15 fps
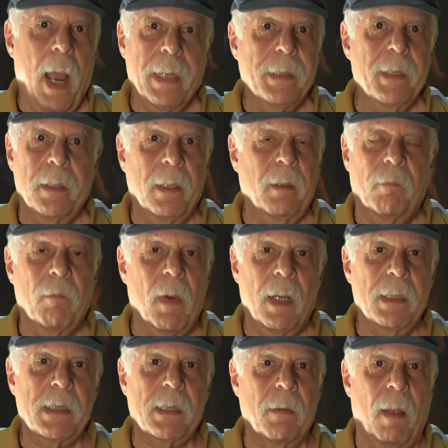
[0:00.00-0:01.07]
did it
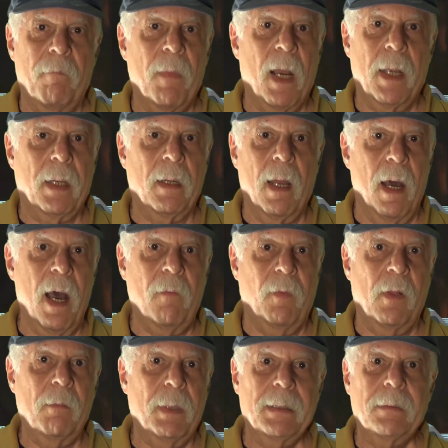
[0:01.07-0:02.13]
in my
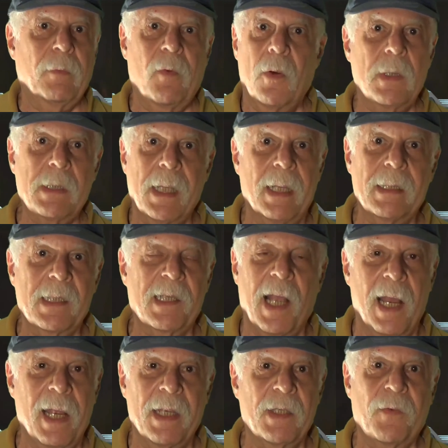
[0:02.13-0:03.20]
novel, but of course that's
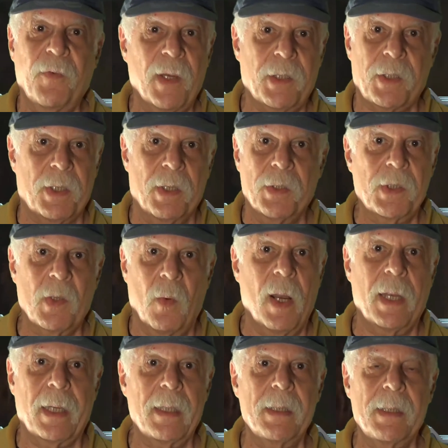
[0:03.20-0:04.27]
science fiction, so
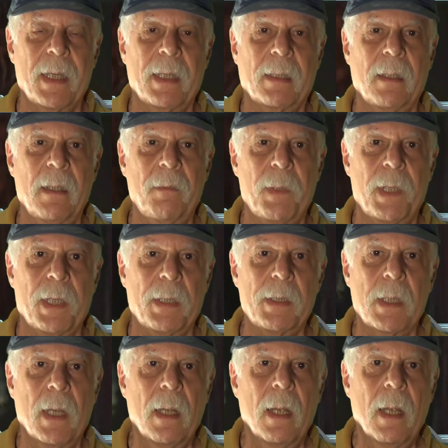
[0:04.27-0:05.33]
I can take
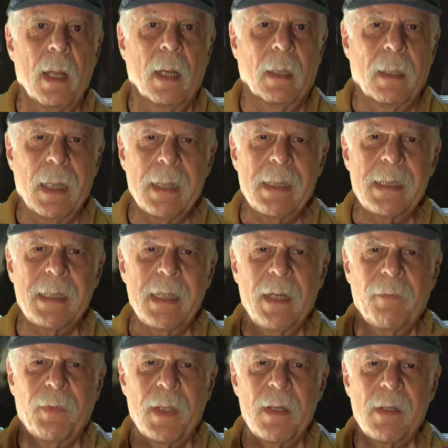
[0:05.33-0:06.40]
liberties. Let's see
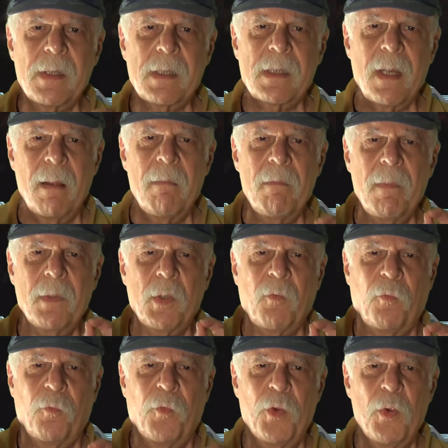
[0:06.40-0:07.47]
if there's some
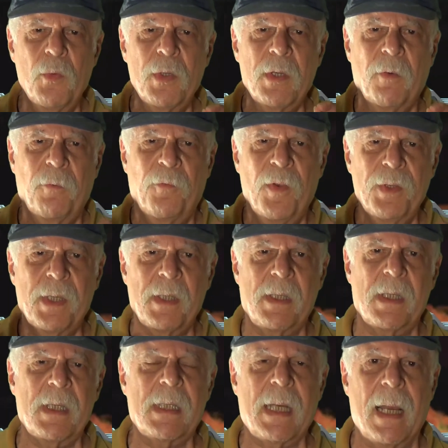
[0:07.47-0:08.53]
future
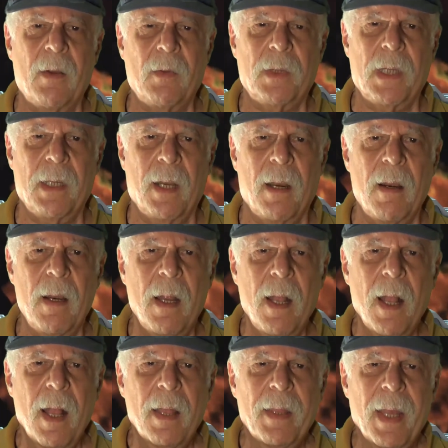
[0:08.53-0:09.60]
physicist out there
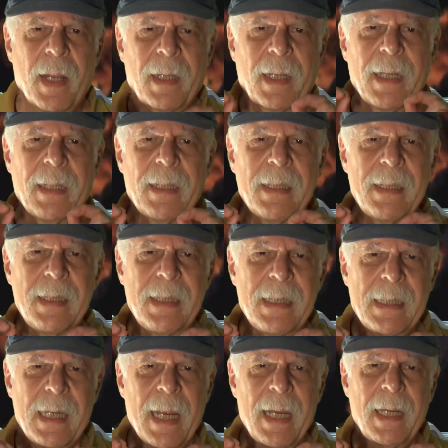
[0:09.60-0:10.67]
that can
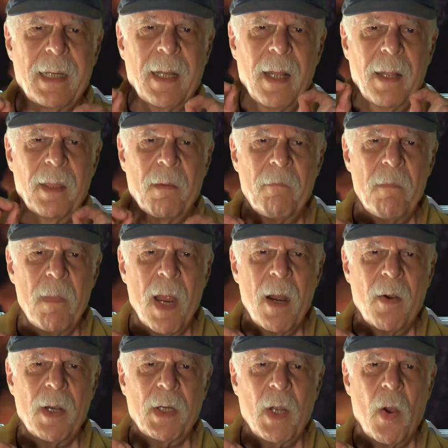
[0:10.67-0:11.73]
take the
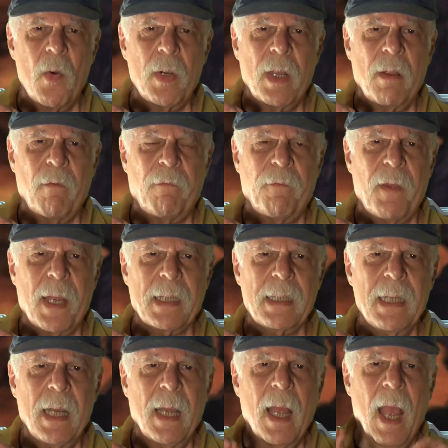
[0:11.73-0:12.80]
Marangoni effect
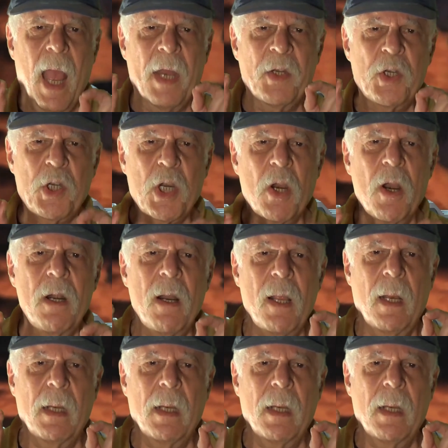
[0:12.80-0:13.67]
and turn it